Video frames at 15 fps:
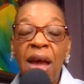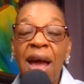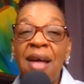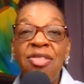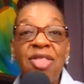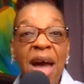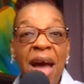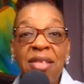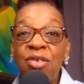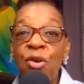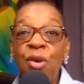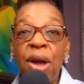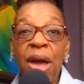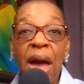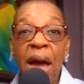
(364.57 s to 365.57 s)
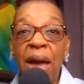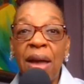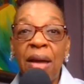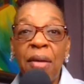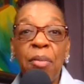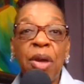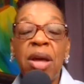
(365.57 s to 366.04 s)
And that's
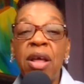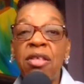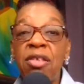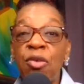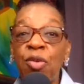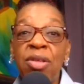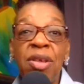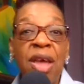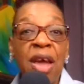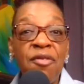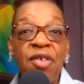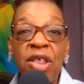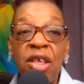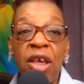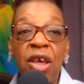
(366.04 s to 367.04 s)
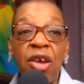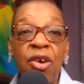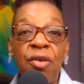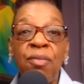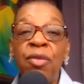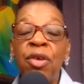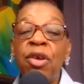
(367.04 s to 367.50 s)
okay, because it was given to
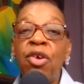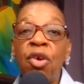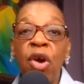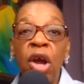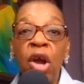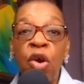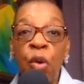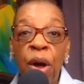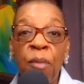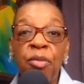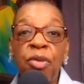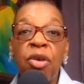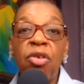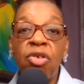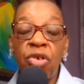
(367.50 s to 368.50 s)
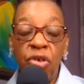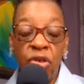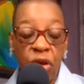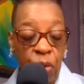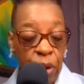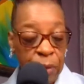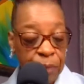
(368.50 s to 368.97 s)
you. You're equipped to
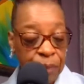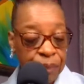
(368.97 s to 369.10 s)
do it.